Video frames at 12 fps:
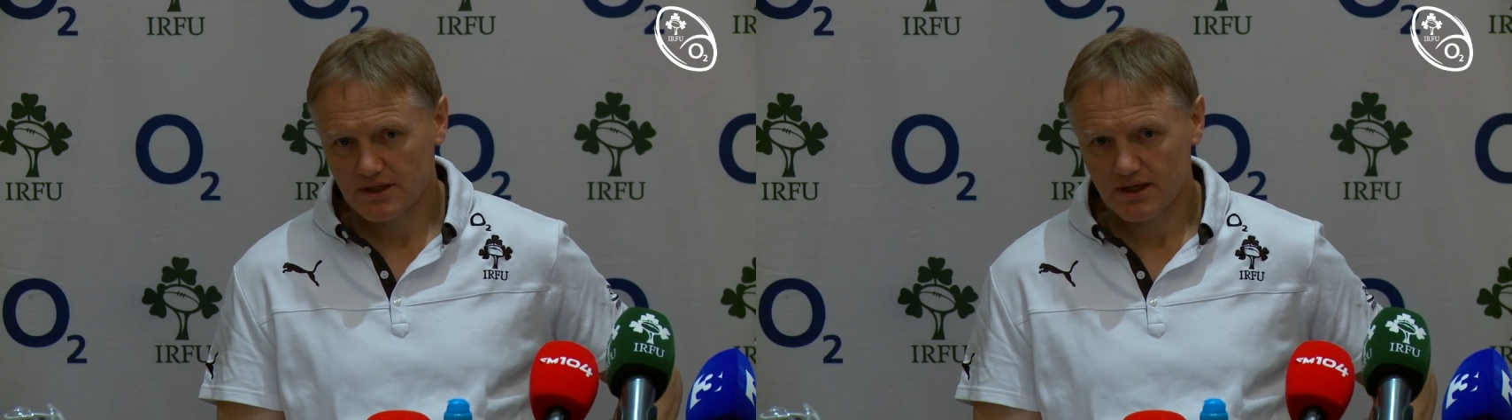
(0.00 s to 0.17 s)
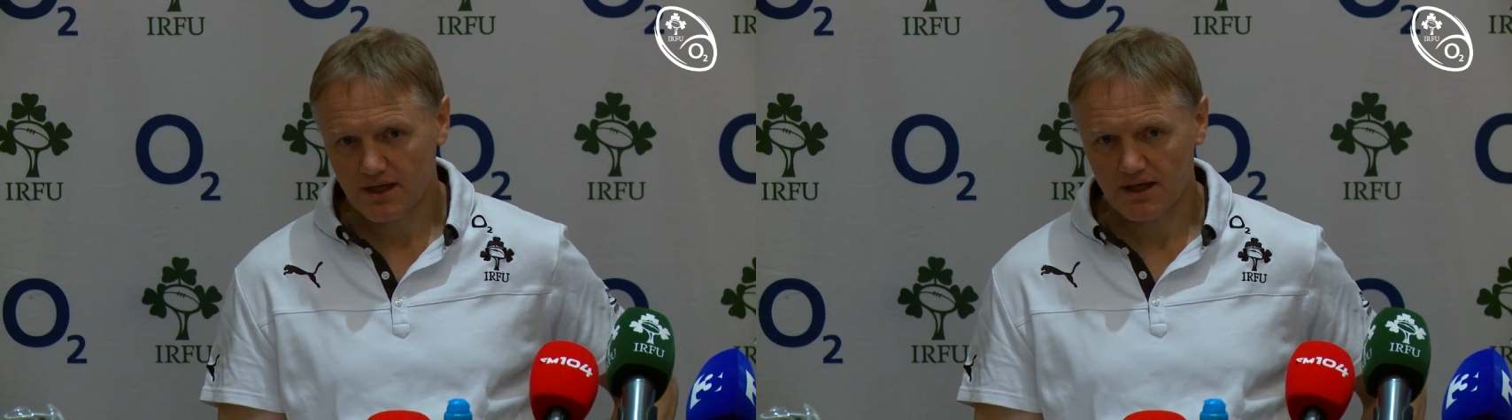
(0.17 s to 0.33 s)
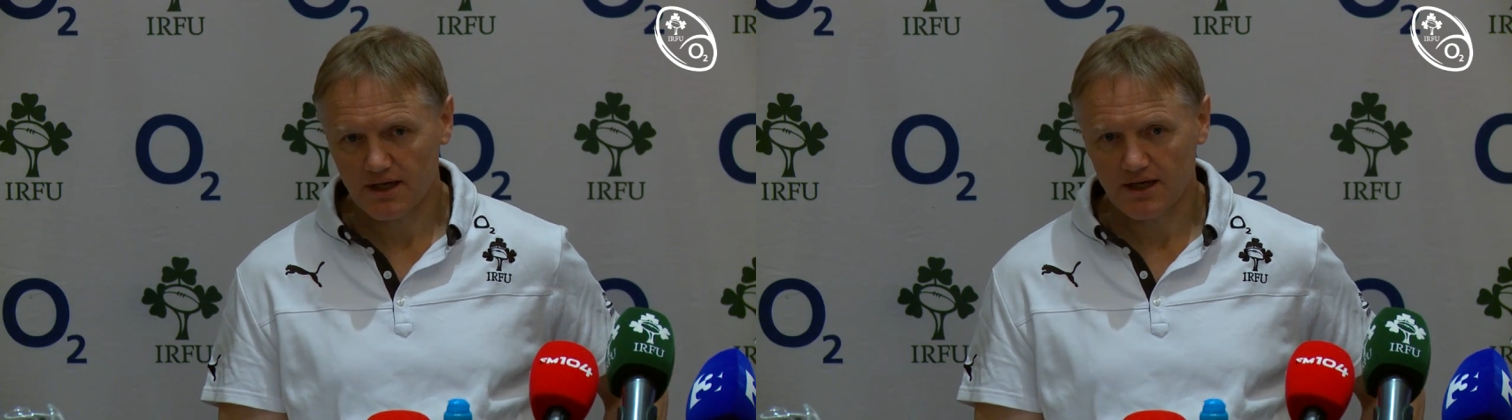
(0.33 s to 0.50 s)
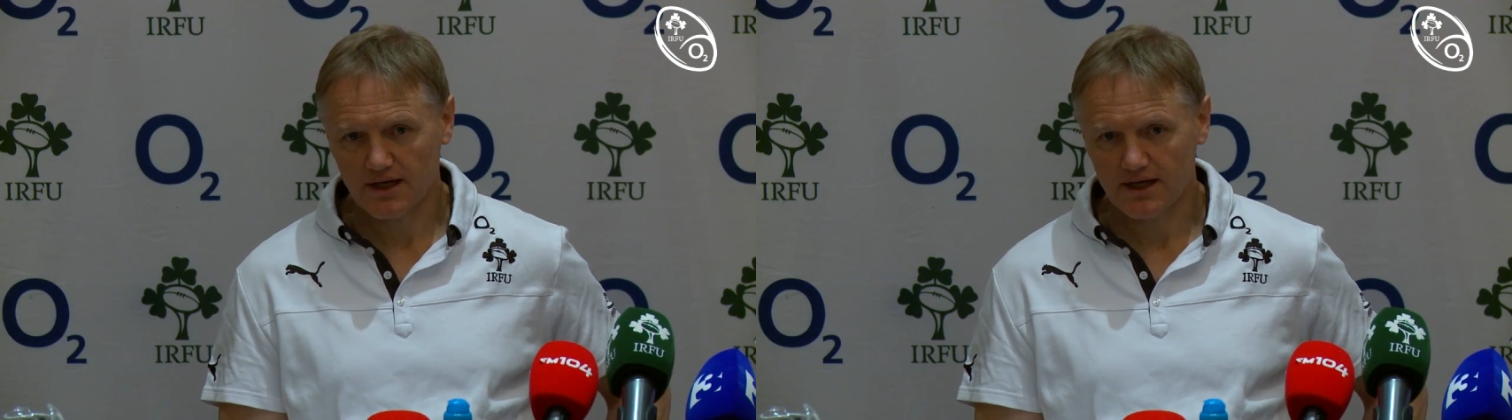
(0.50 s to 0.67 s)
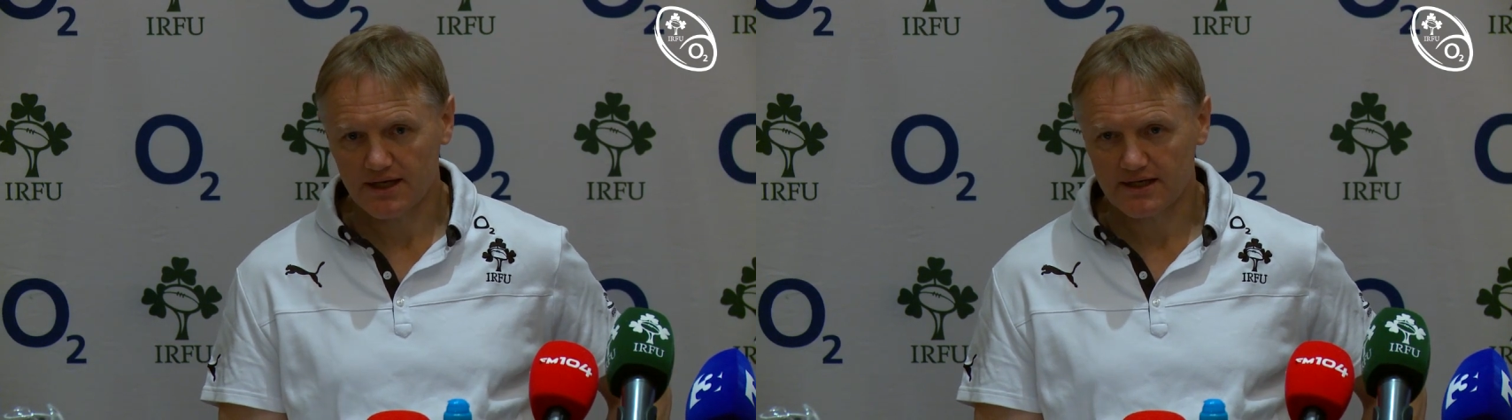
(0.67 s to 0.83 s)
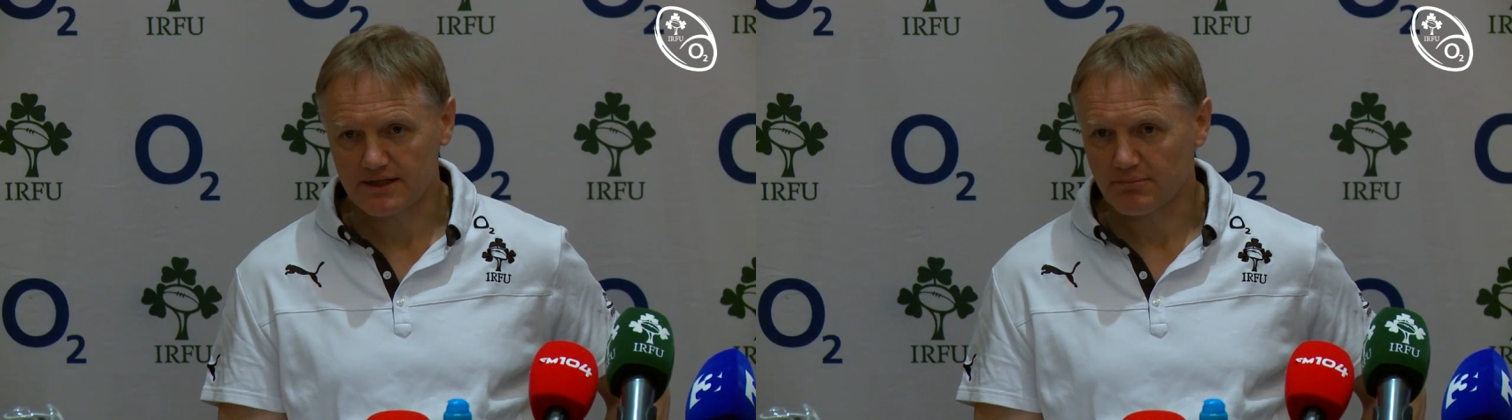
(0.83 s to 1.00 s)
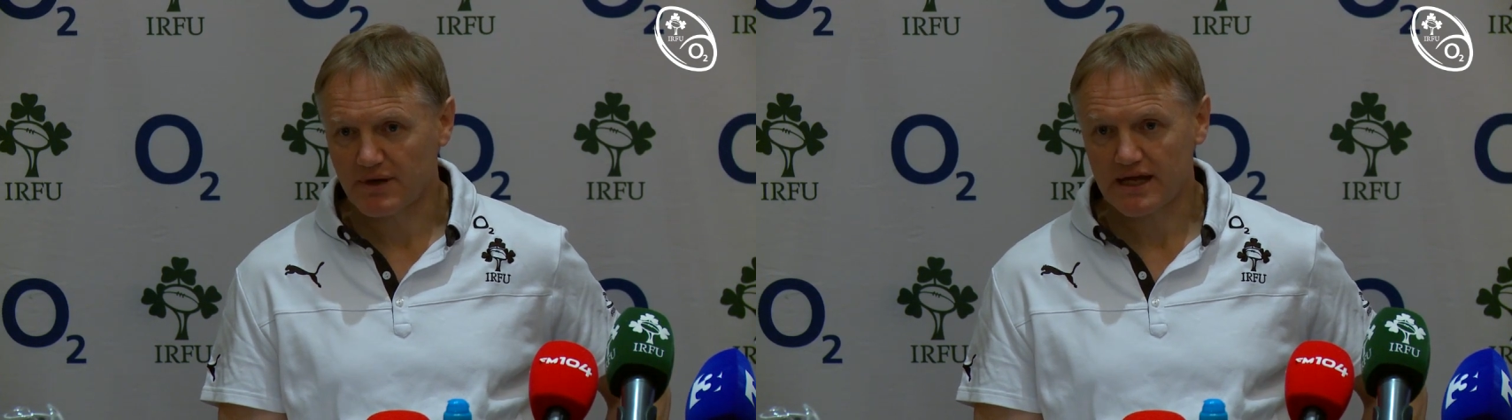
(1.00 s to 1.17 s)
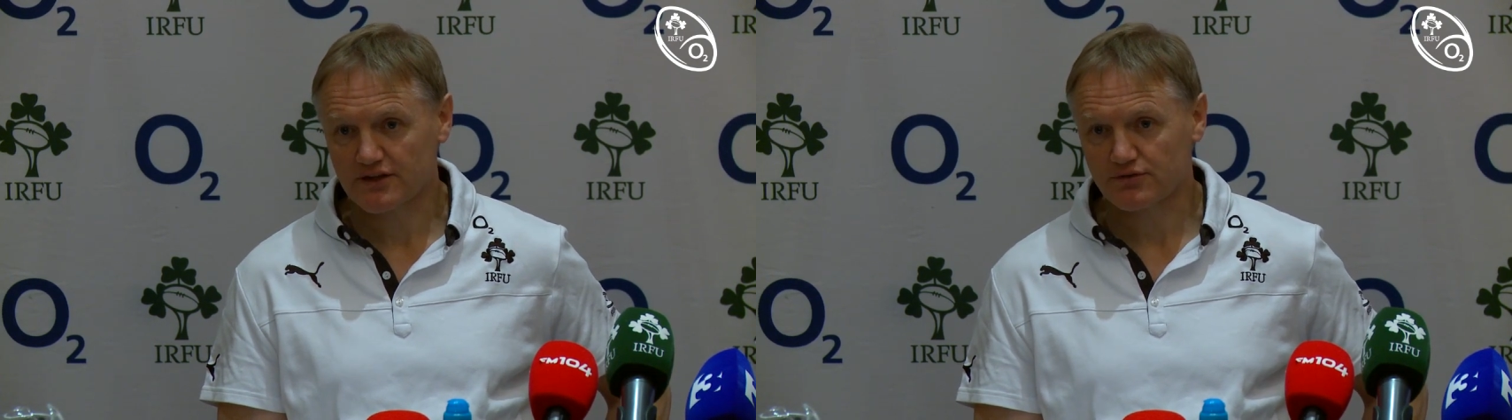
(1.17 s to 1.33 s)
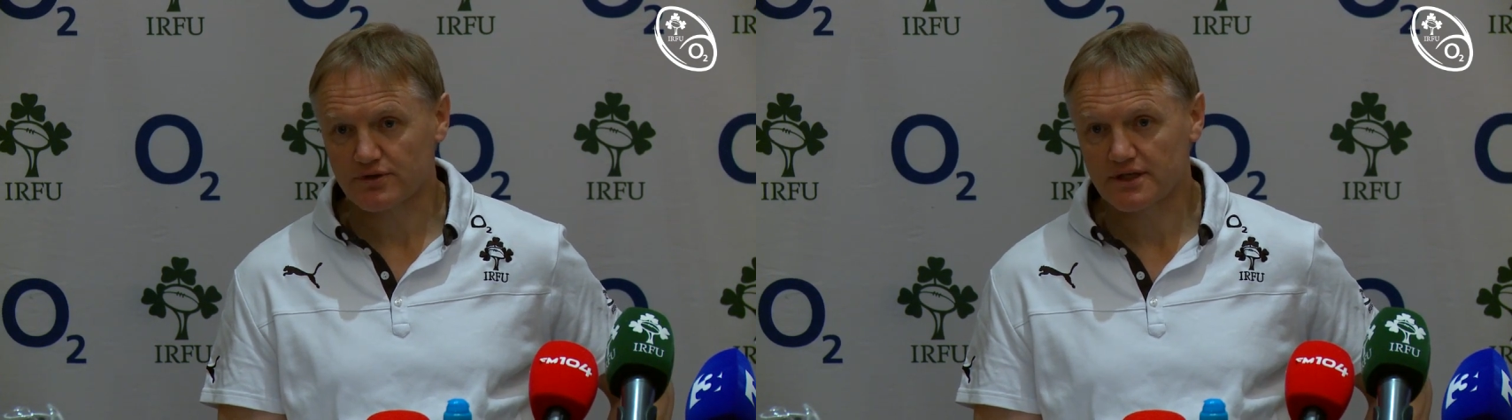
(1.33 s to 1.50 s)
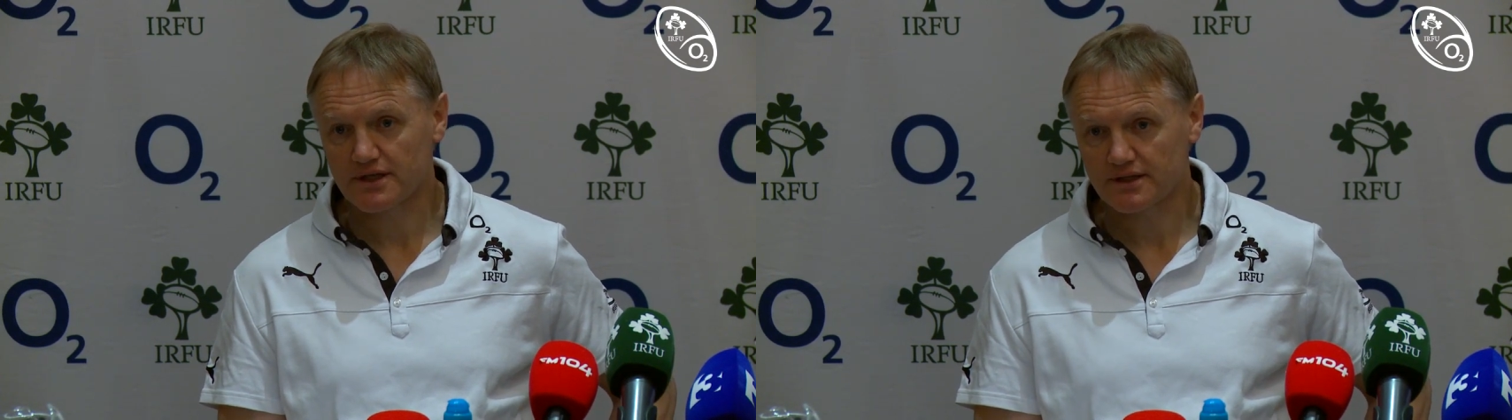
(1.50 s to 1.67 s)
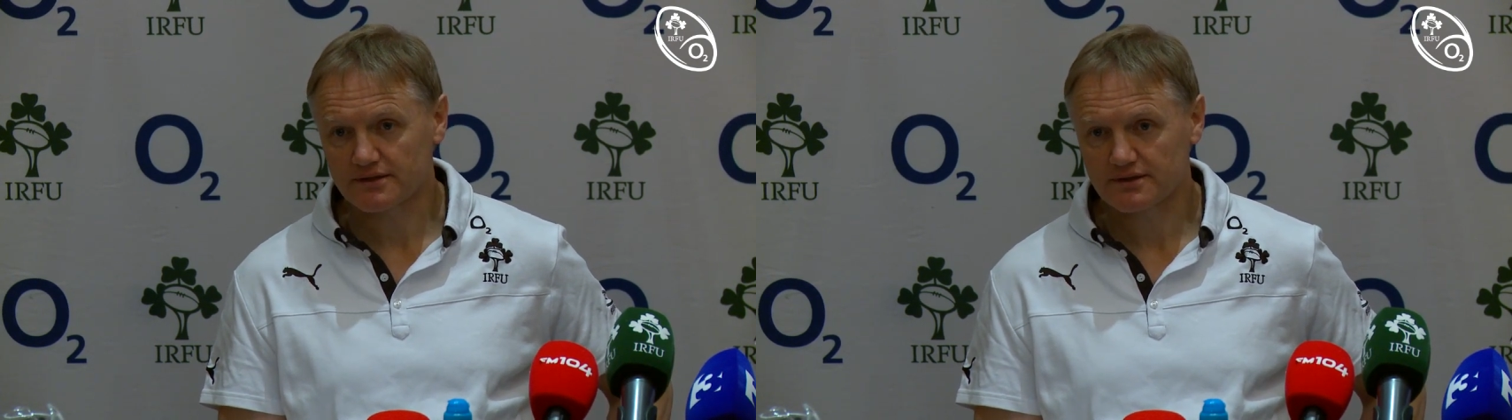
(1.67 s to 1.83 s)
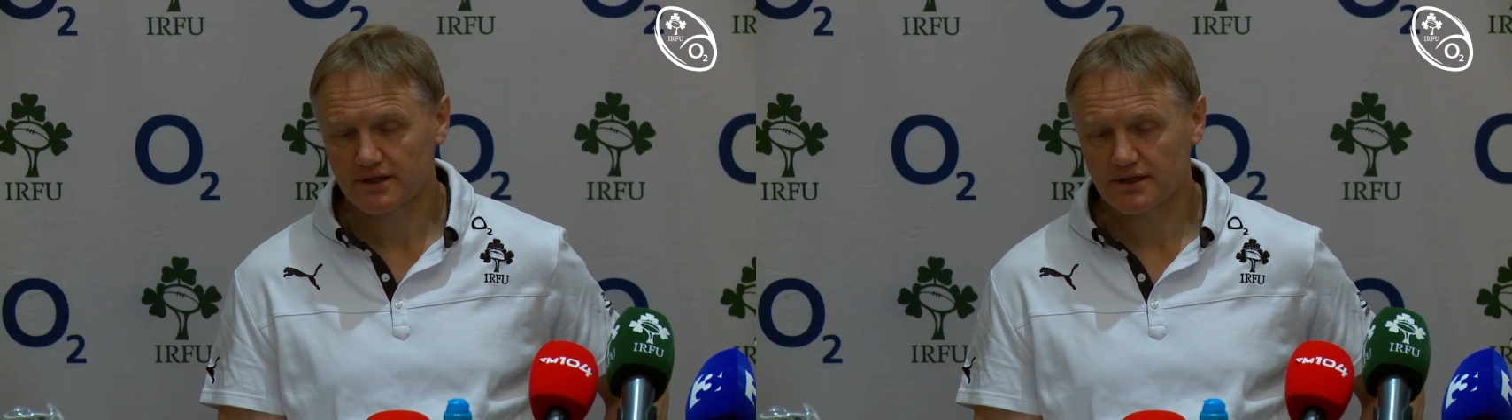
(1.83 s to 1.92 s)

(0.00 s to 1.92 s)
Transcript: in the back three.